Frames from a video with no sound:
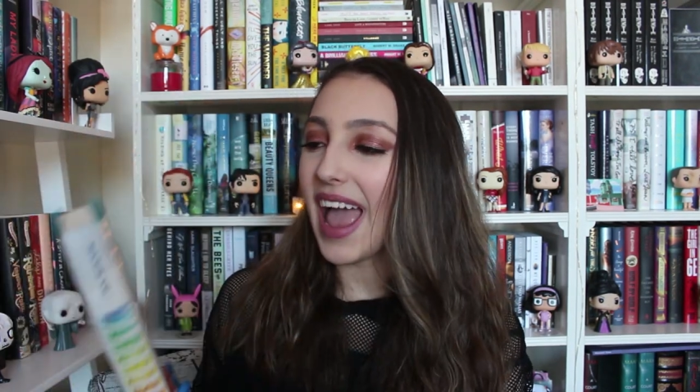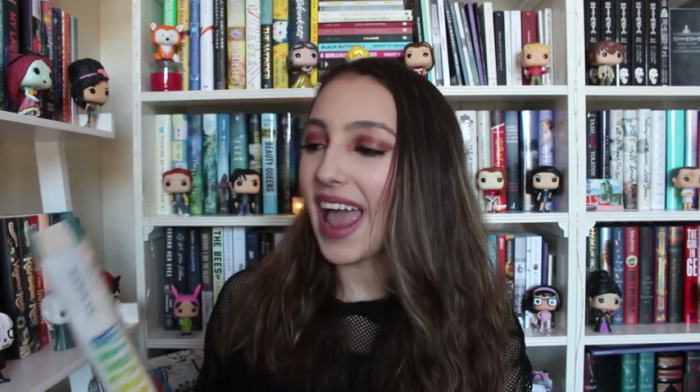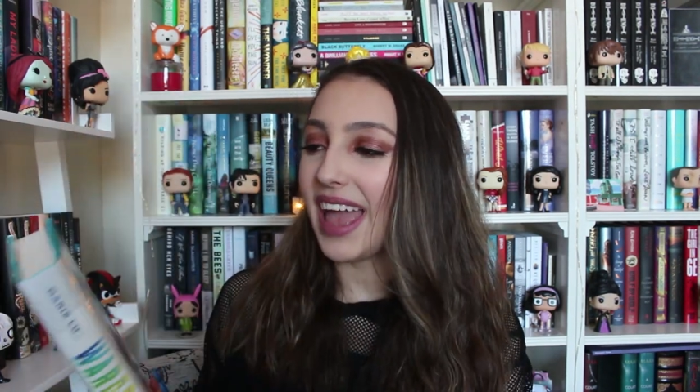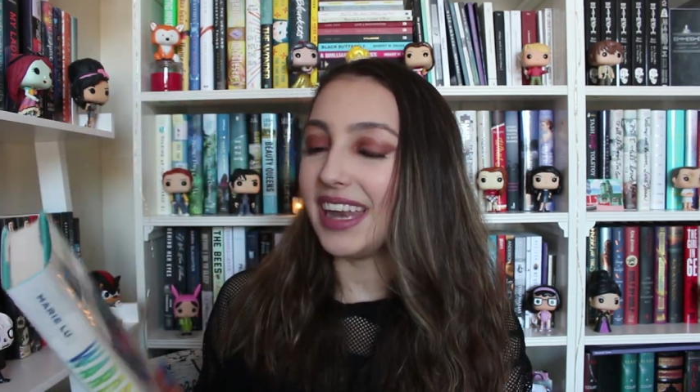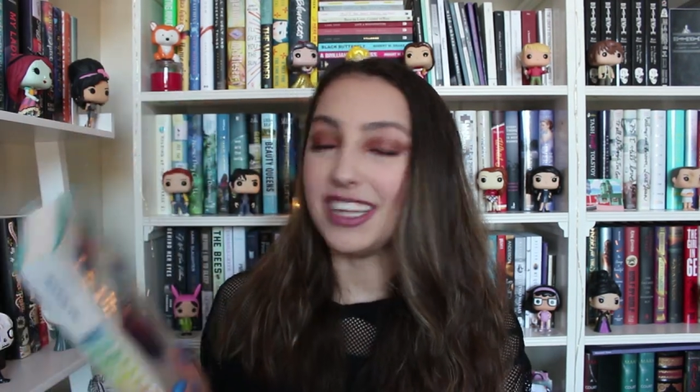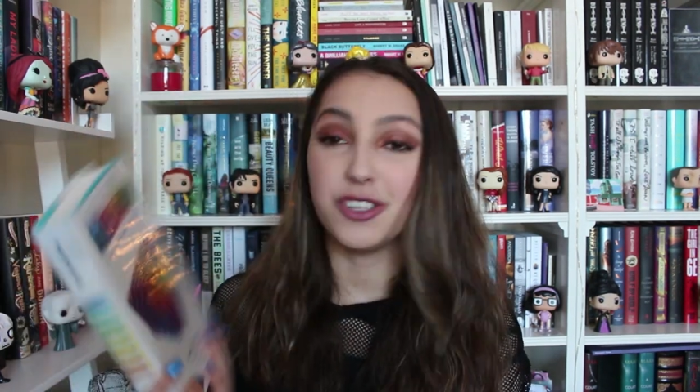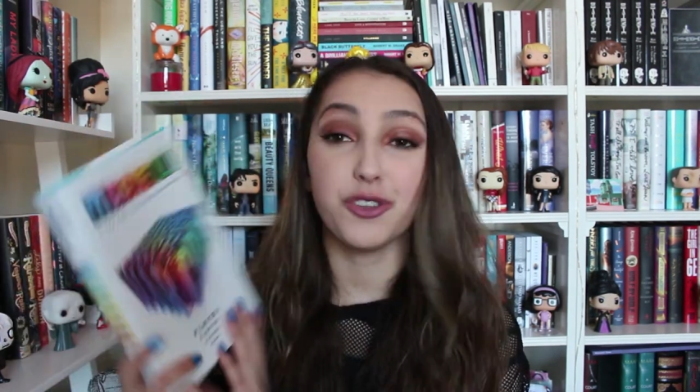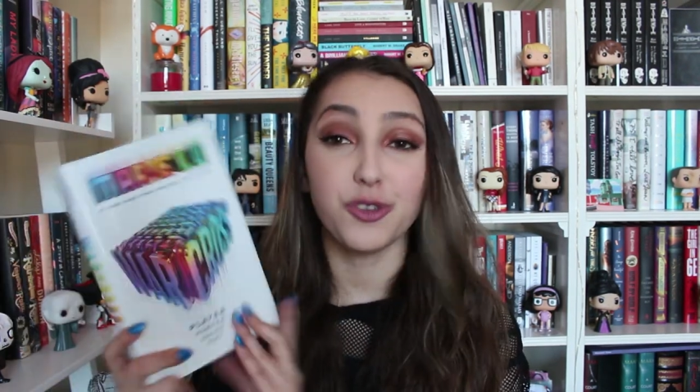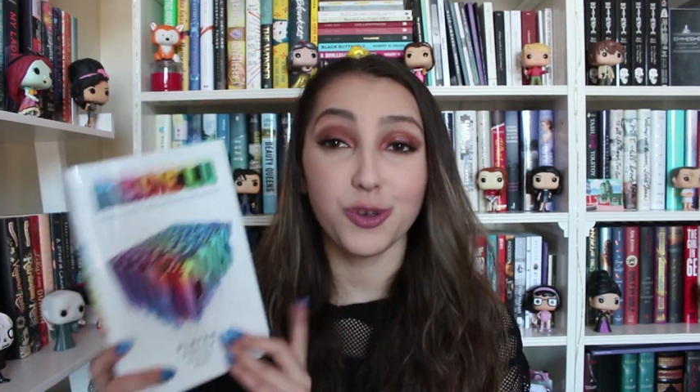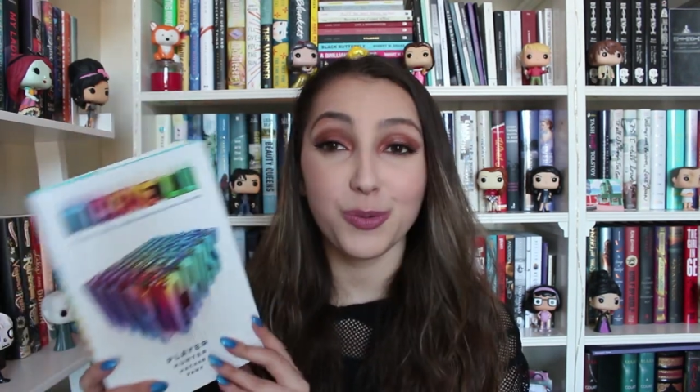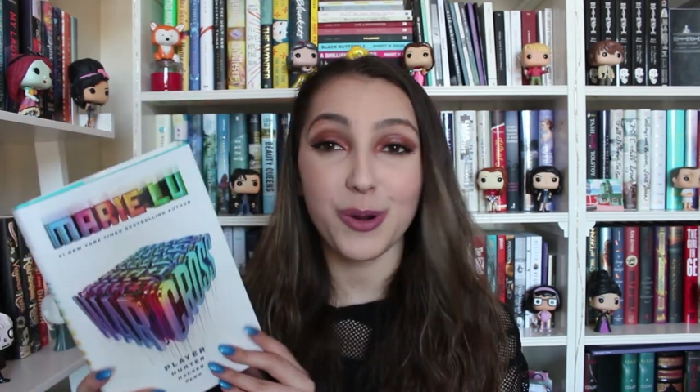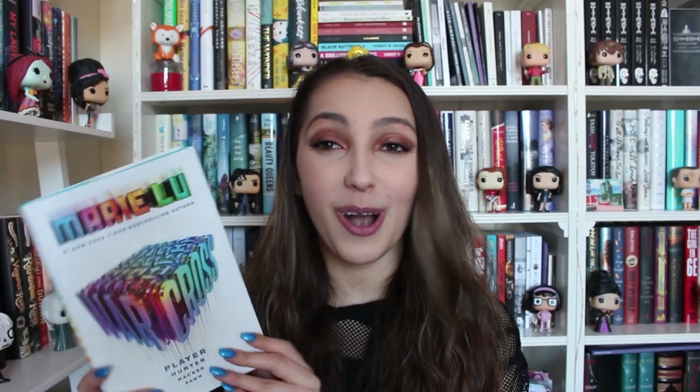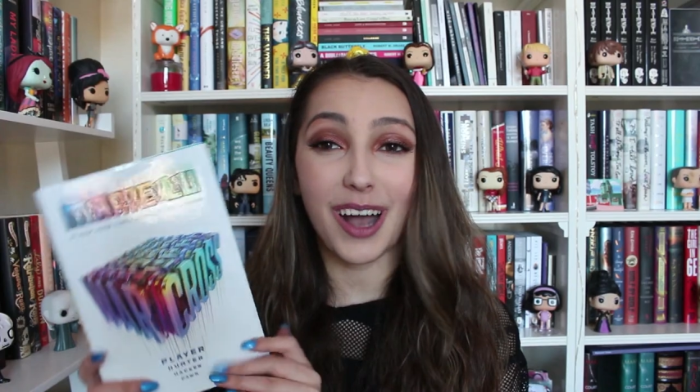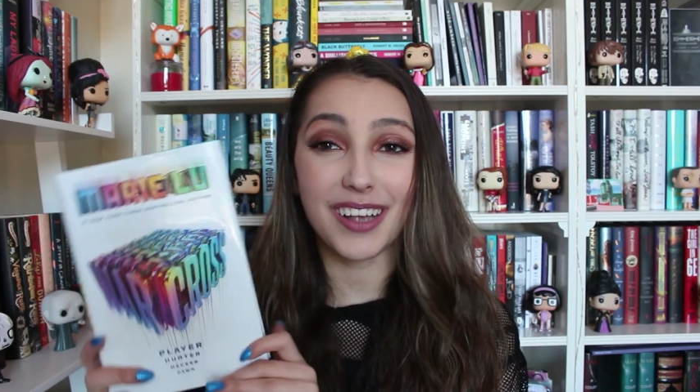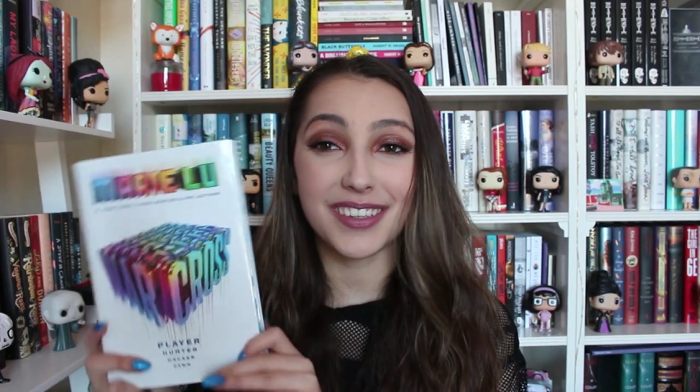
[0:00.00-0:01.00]
and it's
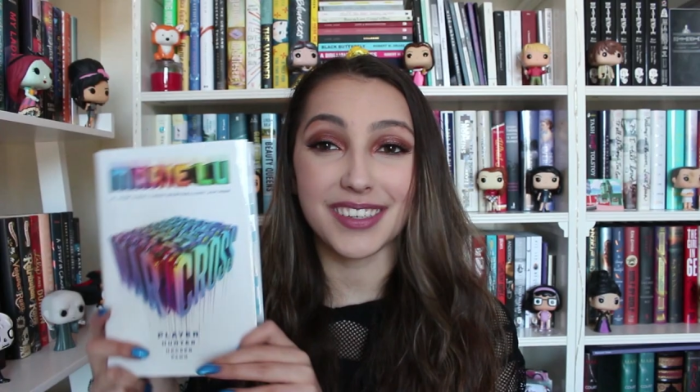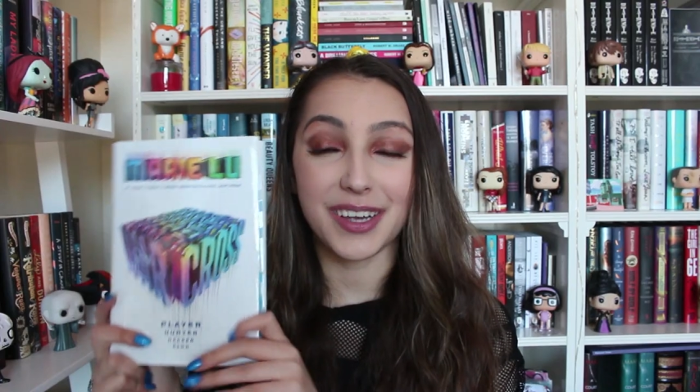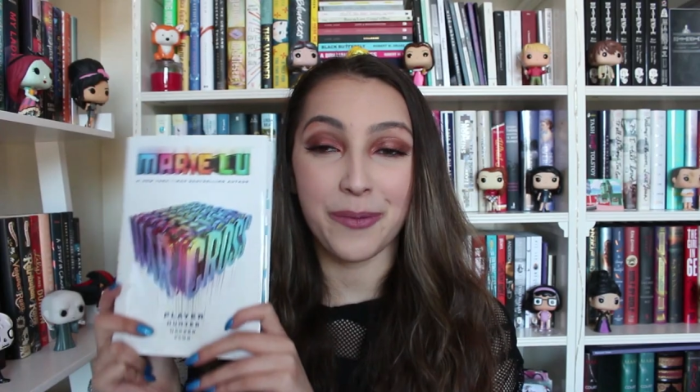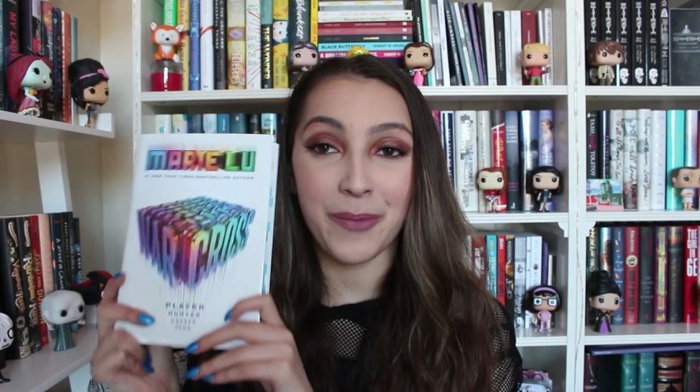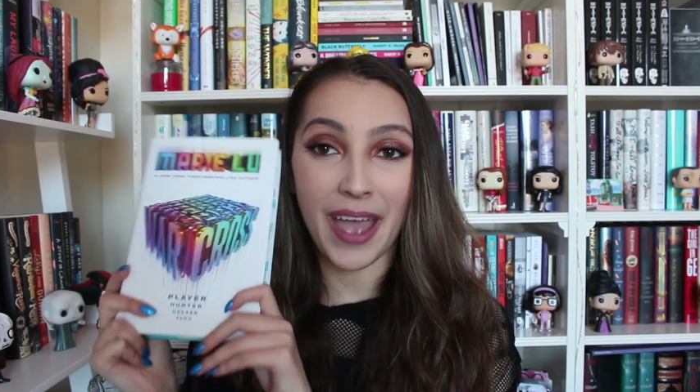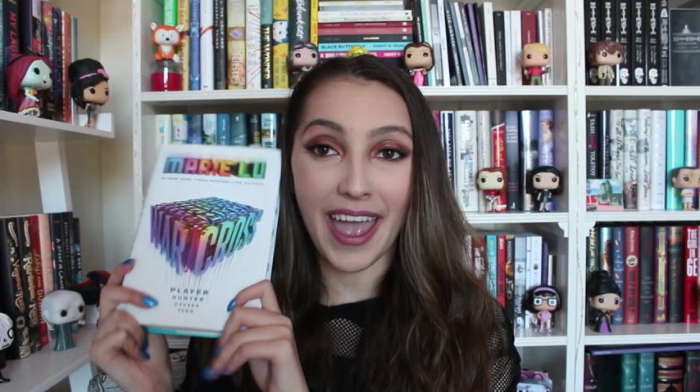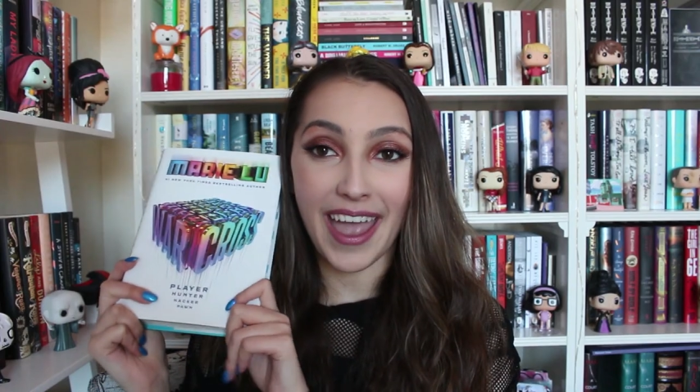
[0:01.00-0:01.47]
super awesome